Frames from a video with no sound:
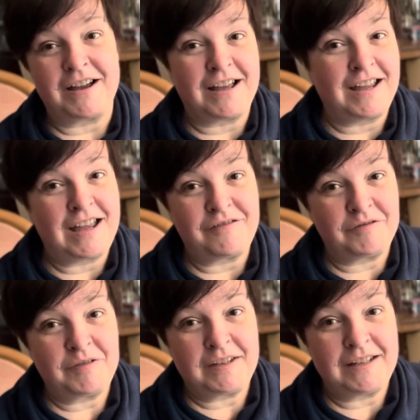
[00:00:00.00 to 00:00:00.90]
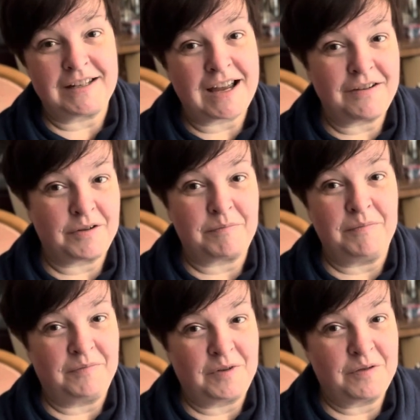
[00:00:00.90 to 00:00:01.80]
I haven't knit either
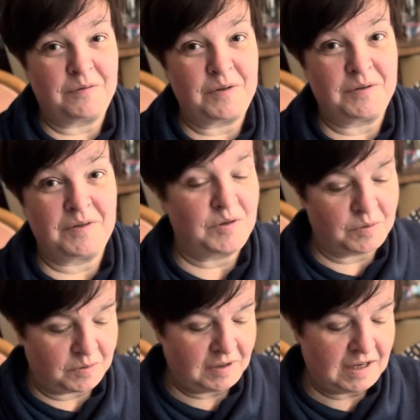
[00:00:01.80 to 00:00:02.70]
of those two.